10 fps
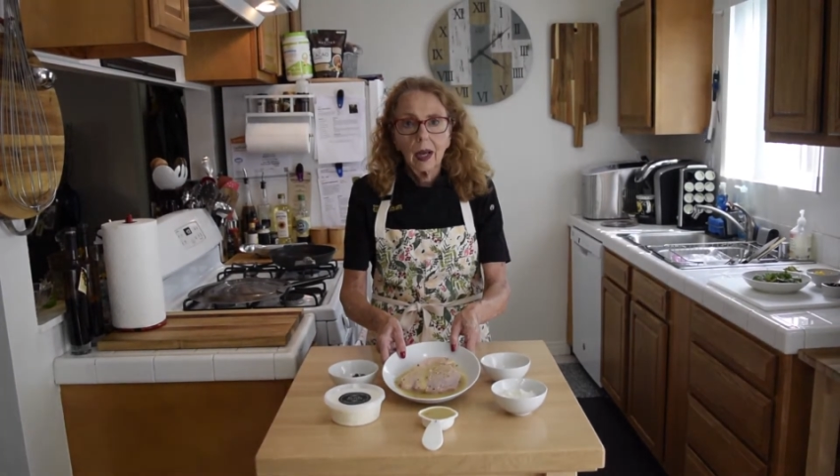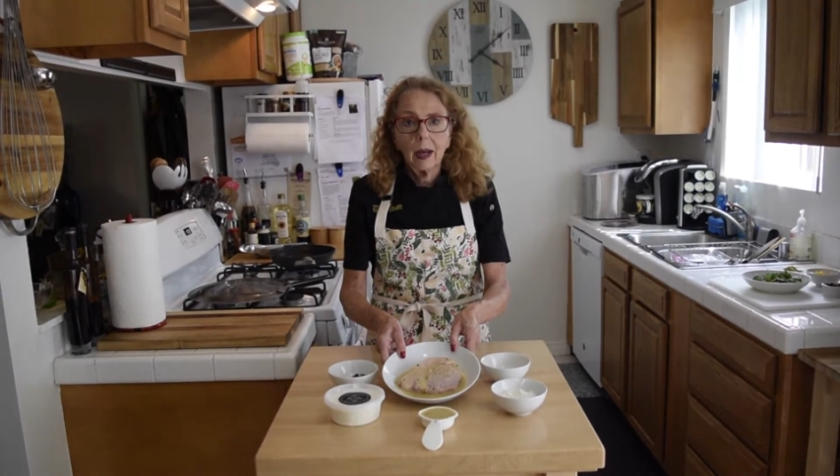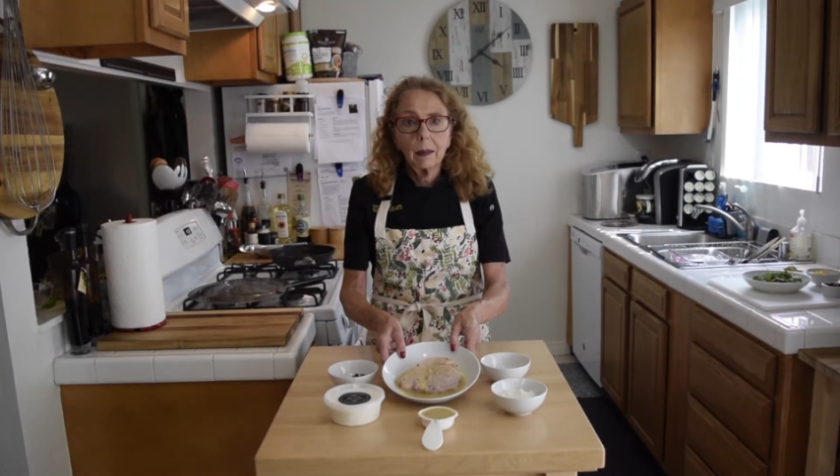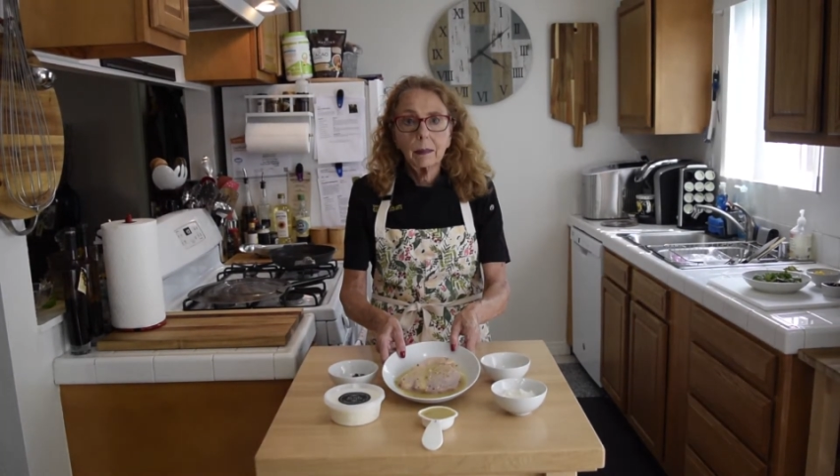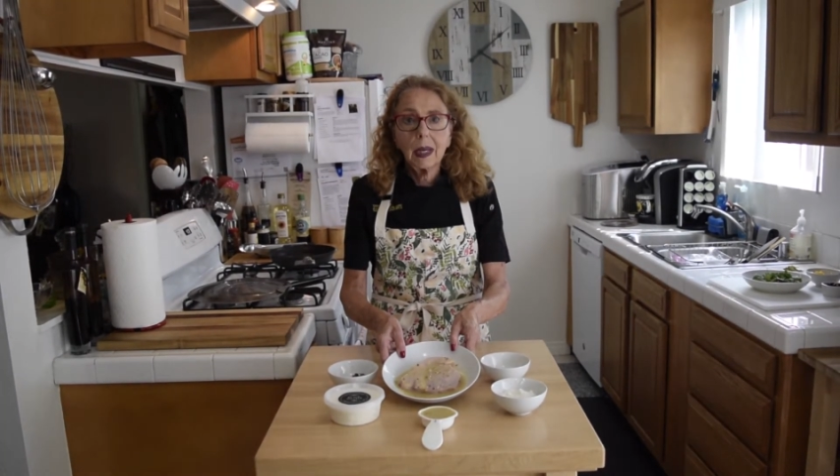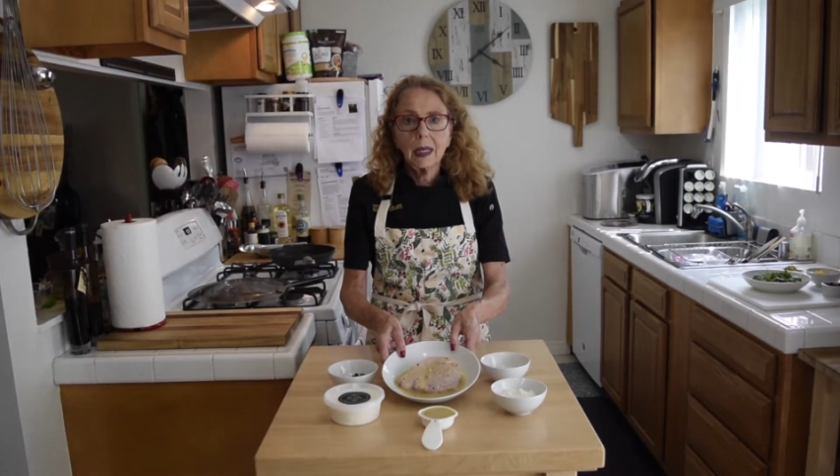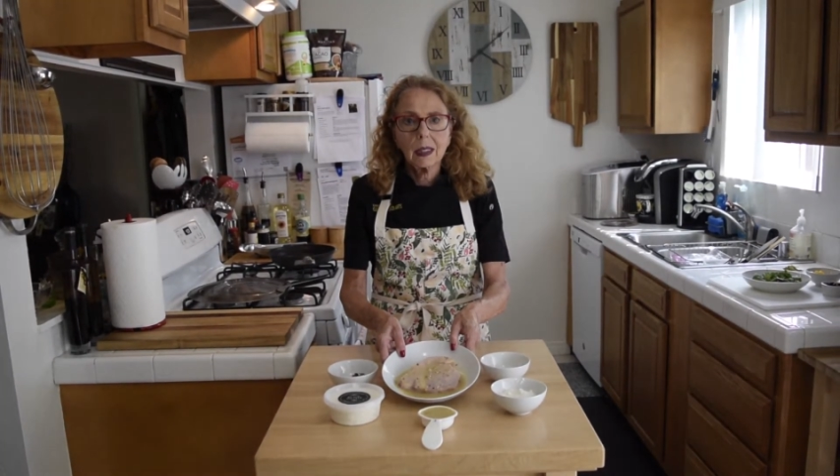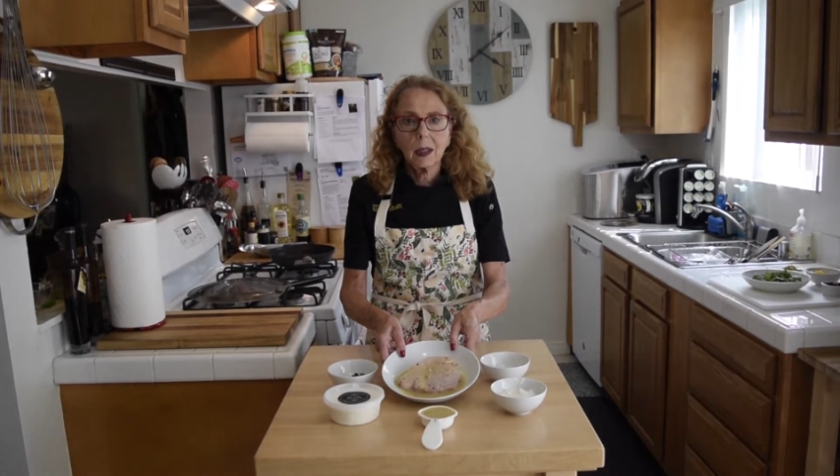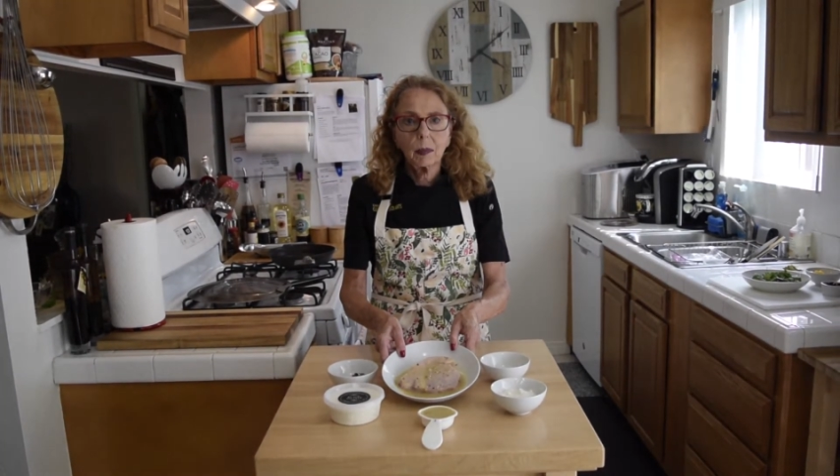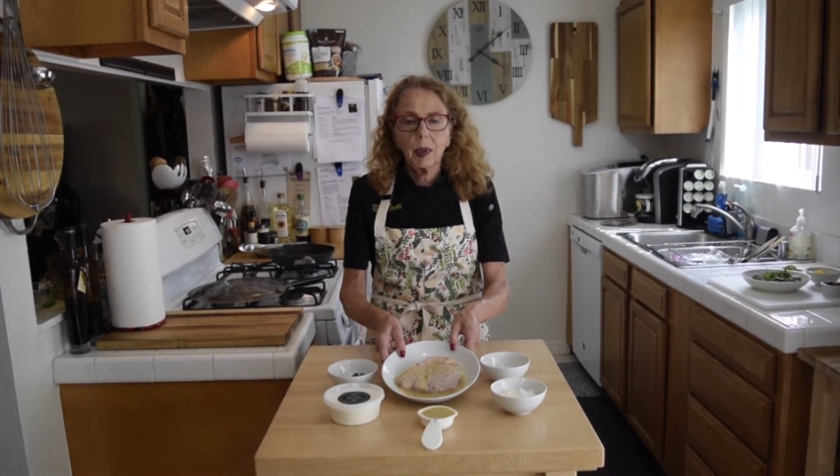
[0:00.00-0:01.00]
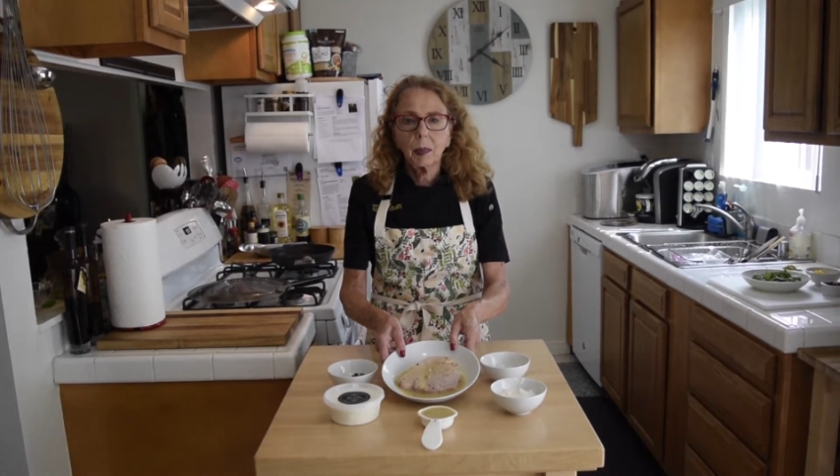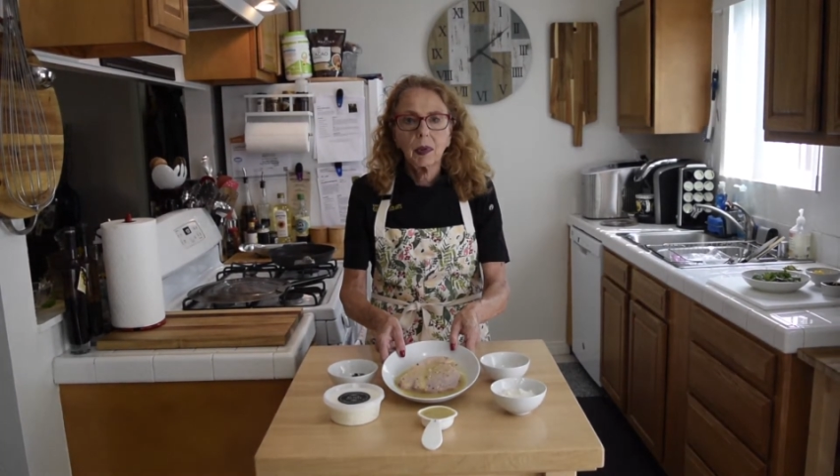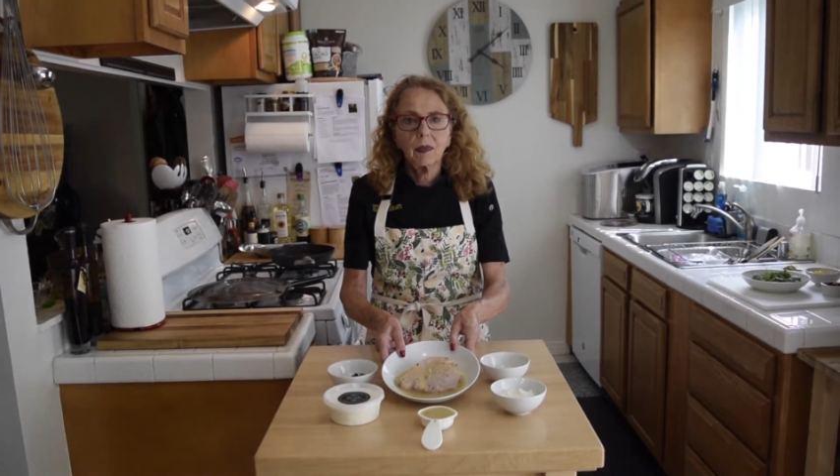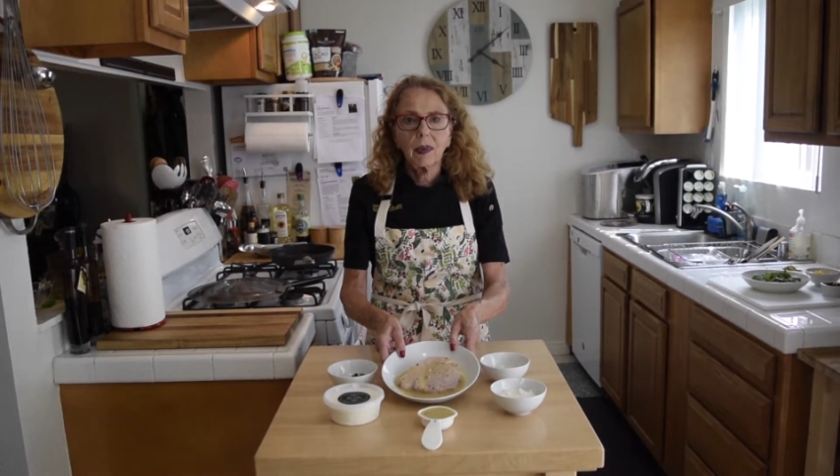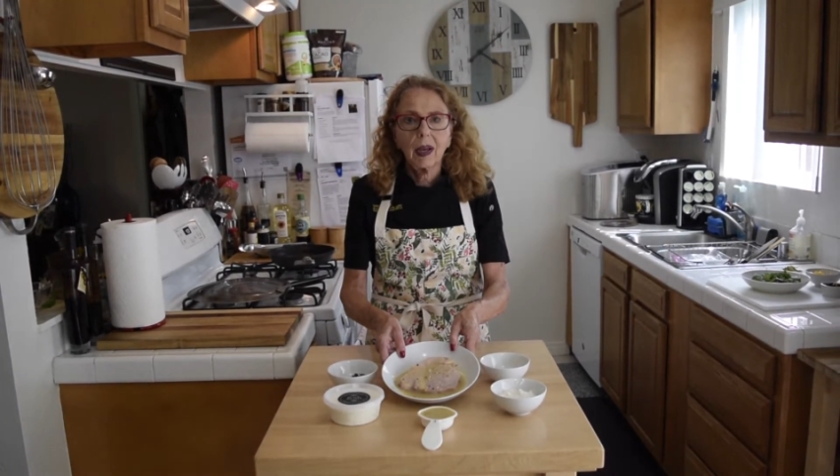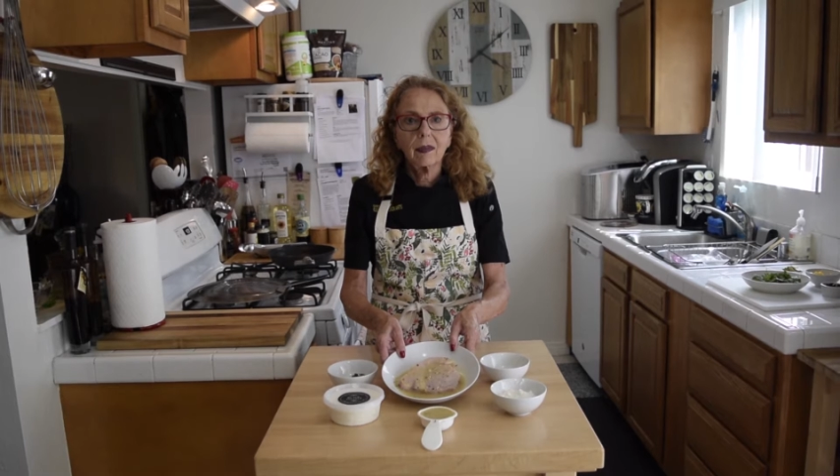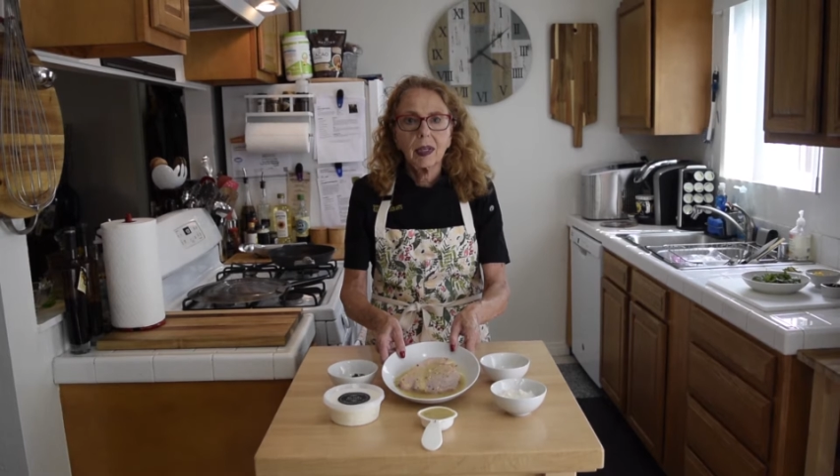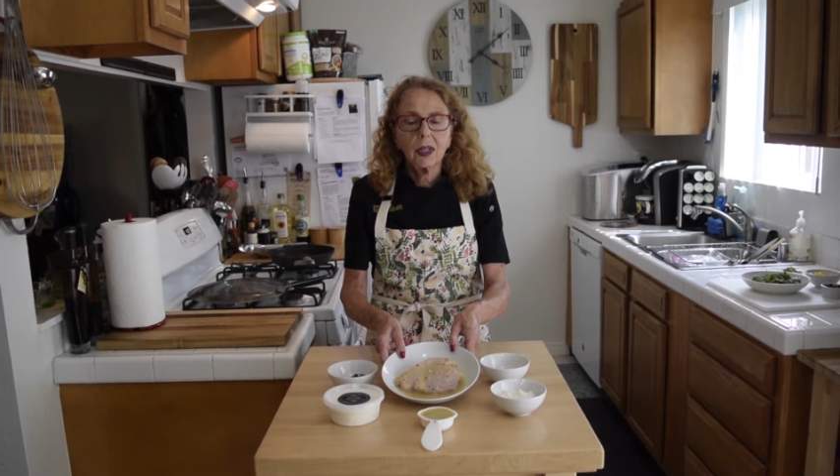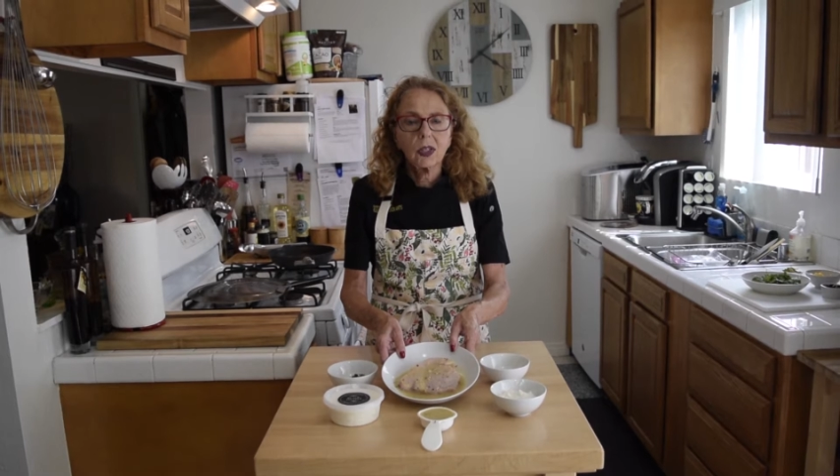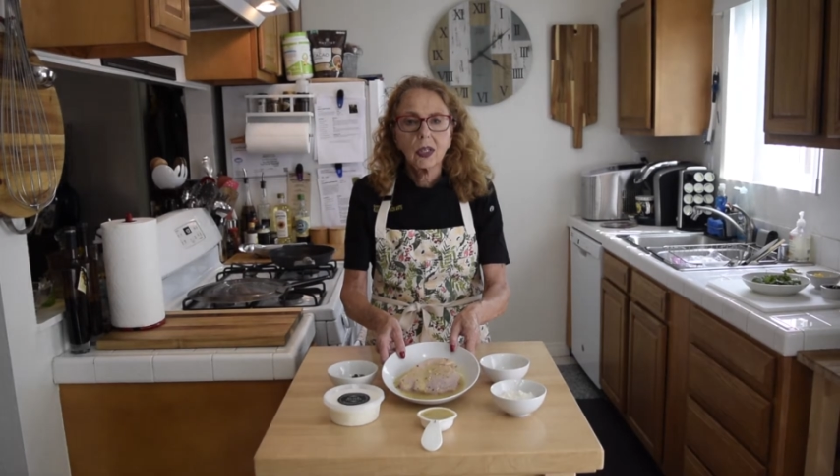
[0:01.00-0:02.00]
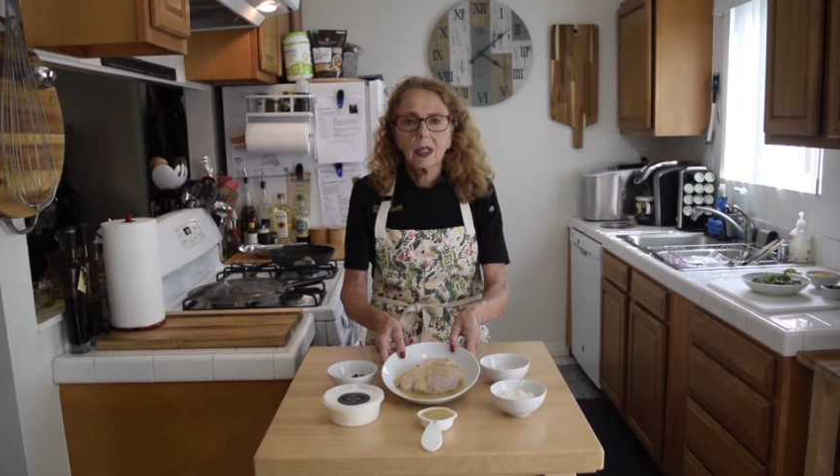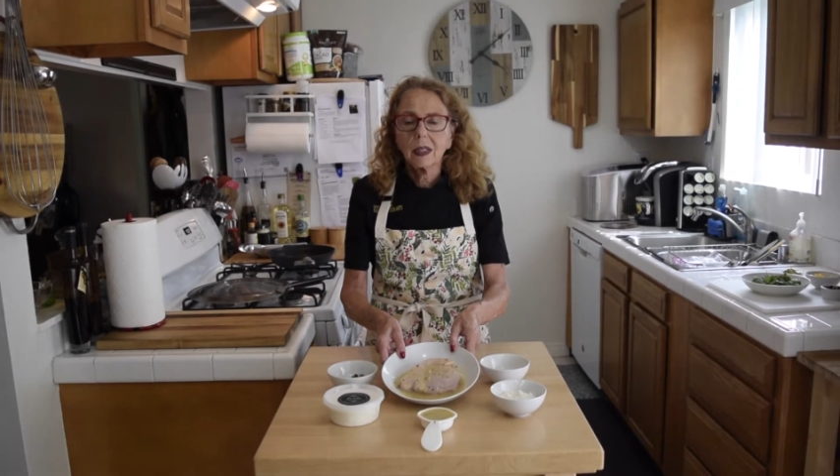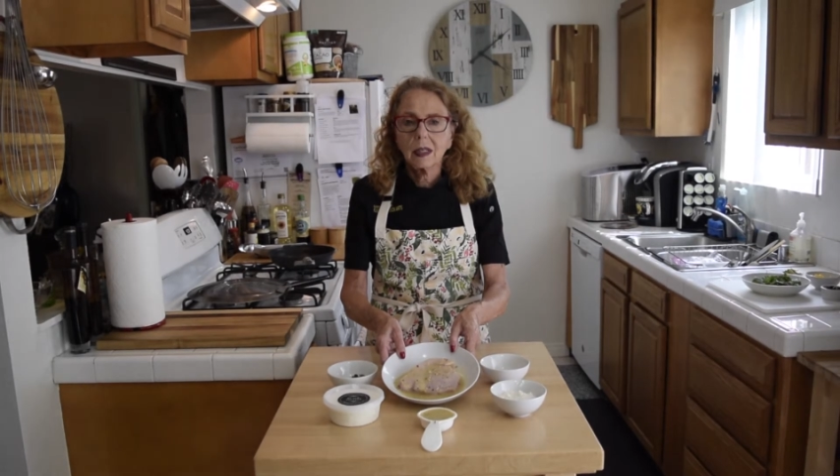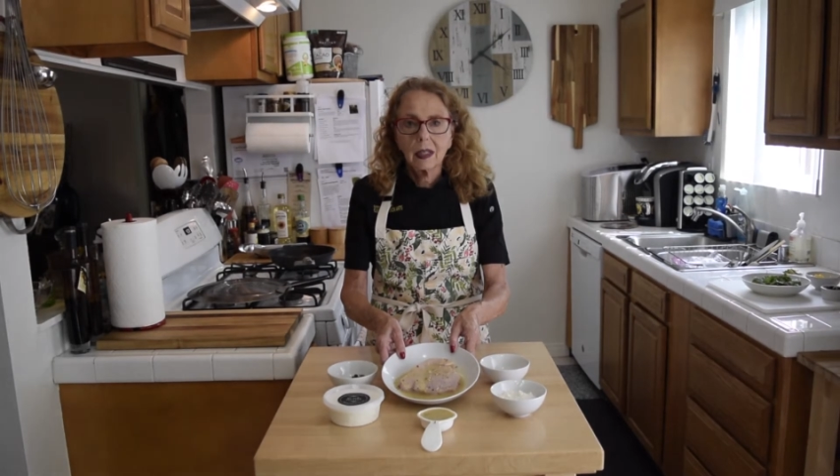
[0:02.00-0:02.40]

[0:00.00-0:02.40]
Amazing people. If you haven't had a chance,